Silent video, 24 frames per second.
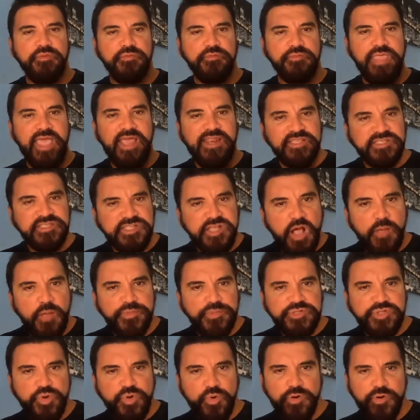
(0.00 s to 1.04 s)
That
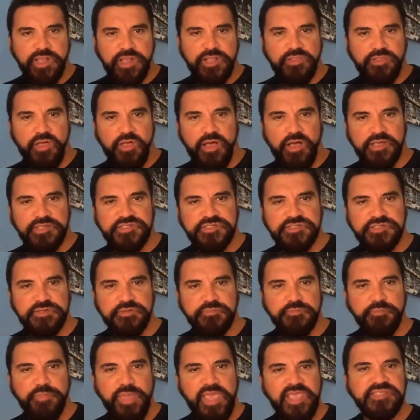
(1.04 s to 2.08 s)
exculpatory clause
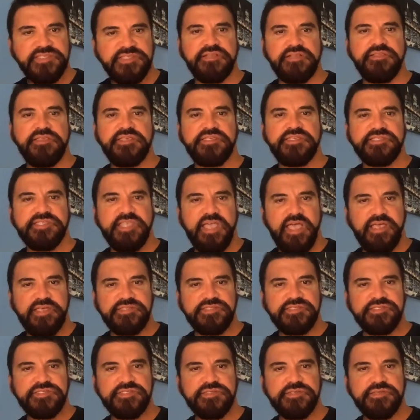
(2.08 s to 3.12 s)
basically
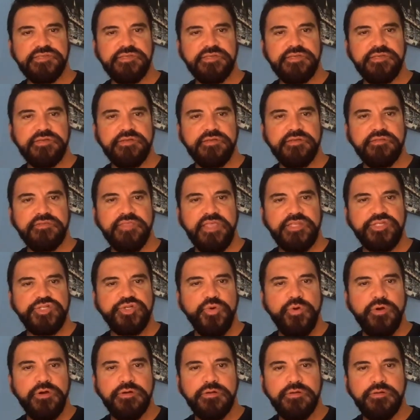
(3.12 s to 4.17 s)
says that
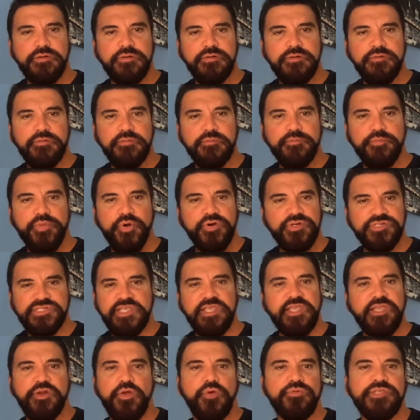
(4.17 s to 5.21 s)
your
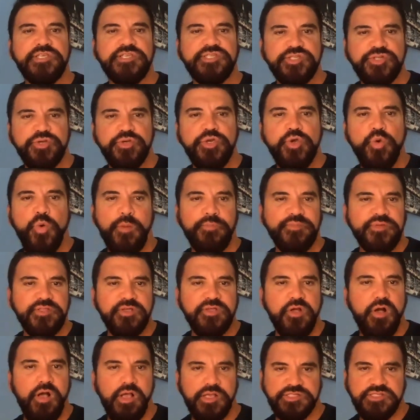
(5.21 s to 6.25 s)
person can only sue you up to the
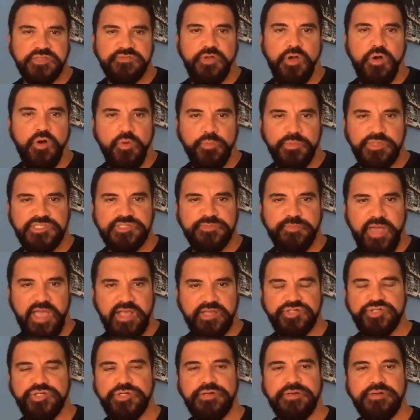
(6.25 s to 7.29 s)
cost of the home
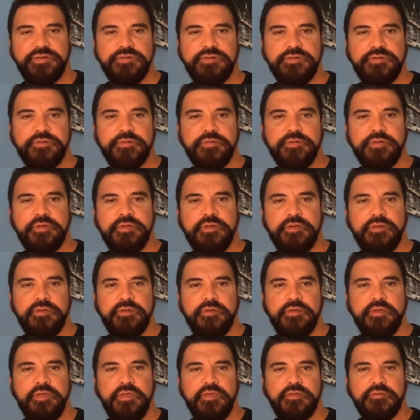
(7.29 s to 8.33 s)
inspection.
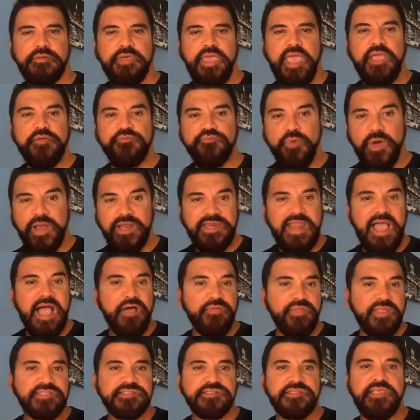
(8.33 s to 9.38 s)
And right now,
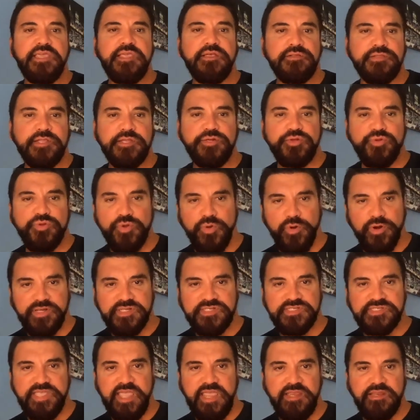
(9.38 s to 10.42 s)
that's legal in New York
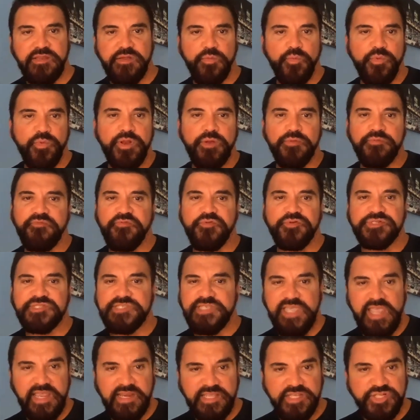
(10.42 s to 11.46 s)
State. We don't
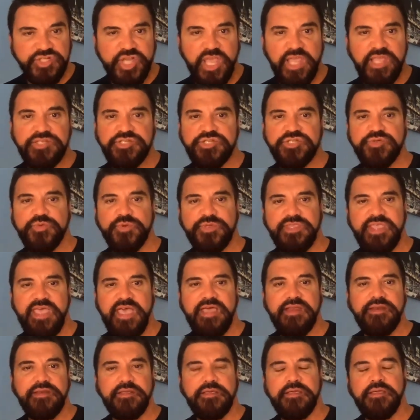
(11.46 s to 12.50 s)
foresee any changes with
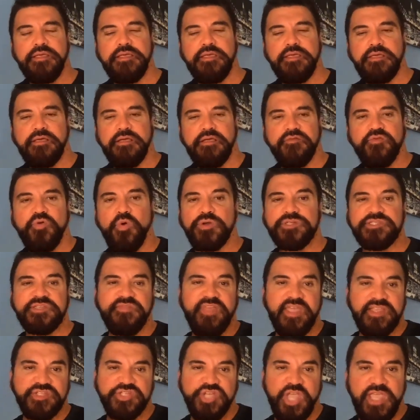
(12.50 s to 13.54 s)
that. Of course, if
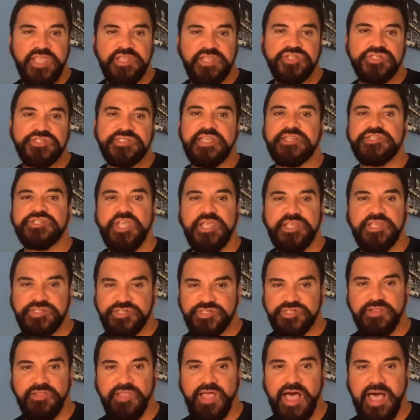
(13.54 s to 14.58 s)
that changes
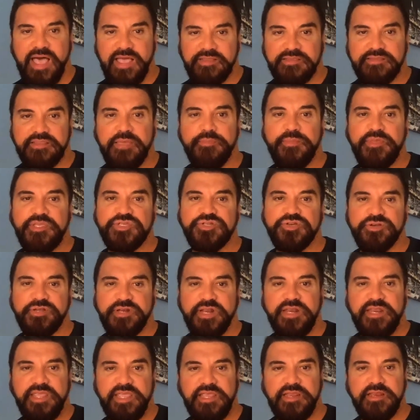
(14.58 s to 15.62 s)
a lot. That means you're going
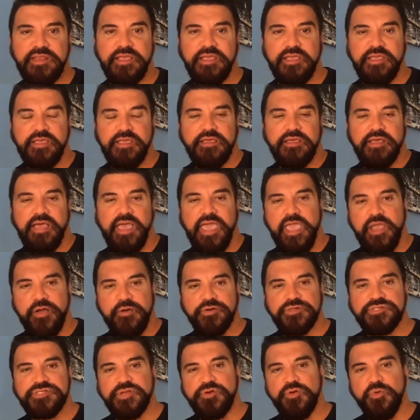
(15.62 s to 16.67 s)
to need
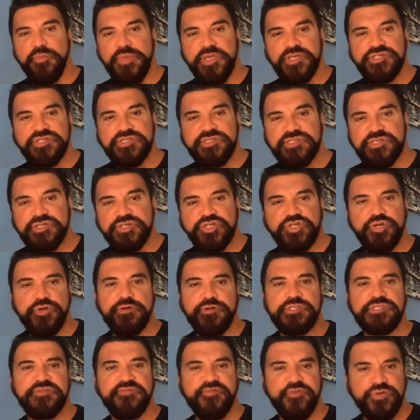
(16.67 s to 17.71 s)
errors and omissions
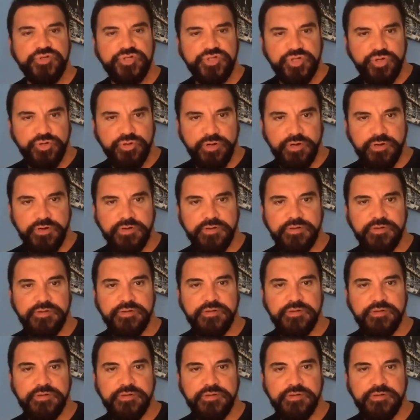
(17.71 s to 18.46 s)
insurance for sure.